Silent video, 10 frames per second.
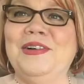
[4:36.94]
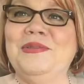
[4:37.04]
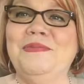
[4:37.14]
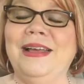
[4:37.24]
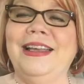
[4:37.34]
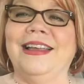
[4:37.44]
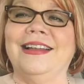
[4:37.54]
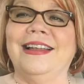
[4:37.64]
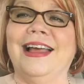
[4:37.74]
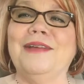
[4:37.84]
Oh
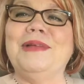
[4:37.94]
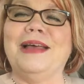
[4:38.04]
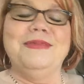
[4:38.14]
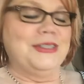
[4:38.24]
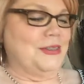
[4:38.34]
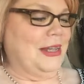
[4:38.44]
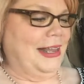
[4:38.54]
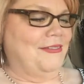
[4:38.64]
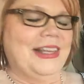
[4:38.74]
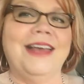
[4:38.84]
man, I'm I'm just gonna
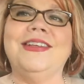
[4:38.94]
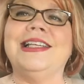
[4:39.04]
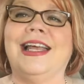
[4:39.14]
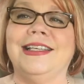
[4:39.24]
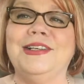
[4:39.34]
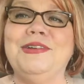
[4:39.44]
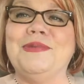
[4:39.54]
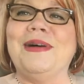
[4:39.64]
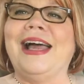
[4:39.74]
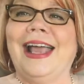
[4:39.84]
have, have it tattooed
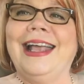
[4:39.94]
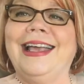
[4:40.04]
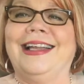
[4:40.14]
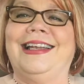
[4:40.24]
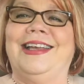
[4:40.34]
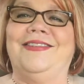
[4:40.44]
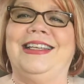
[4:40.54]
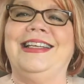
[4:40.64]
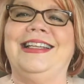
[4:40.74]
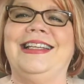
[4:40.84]
on my hand,
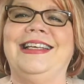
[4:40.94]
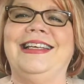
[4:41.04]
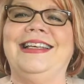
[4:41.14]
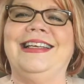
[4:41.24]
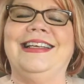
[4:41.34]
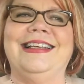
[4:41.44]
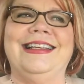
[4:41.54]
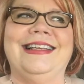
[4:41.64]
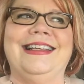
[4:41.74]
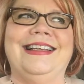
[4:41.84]
evidently.
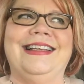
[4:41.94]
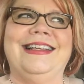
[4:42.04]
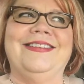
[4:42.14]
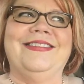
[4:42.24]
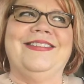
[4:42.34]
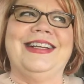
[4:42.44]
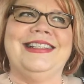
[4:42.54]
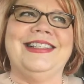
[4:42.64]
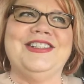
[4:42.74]
What is